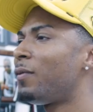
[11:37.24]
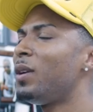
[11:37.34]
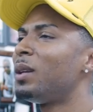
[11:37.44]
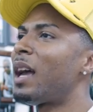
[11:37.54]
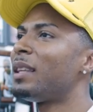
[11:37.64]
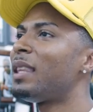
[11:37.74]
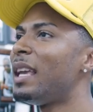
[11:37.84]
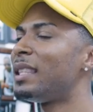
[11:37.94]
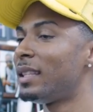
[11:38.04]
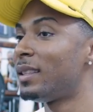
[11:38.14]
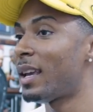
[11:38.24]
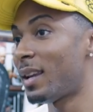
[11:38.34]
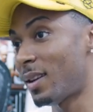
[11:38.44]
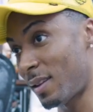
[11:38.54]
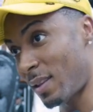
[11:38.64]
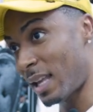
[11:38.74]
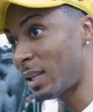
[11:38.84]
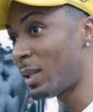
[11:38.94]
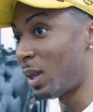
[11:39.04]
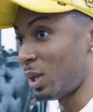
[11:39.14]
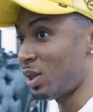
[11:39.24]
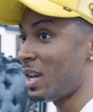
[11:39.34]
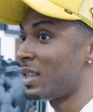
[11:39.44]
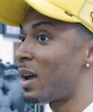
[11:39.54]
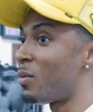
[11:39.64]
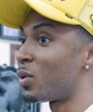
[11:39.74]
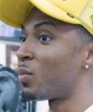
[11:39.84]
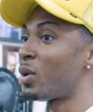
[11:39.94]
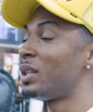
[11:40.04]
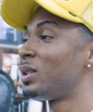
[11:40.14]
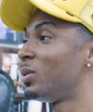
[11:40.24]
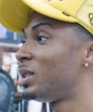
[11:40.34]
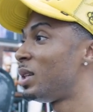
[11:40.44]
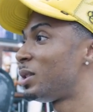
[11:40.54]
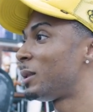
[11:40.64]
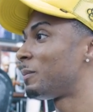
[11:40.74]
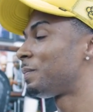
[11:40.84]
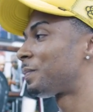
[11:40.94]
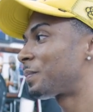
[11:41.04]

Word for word: I feel like that it's, and that's another thing that I want to bring to attention.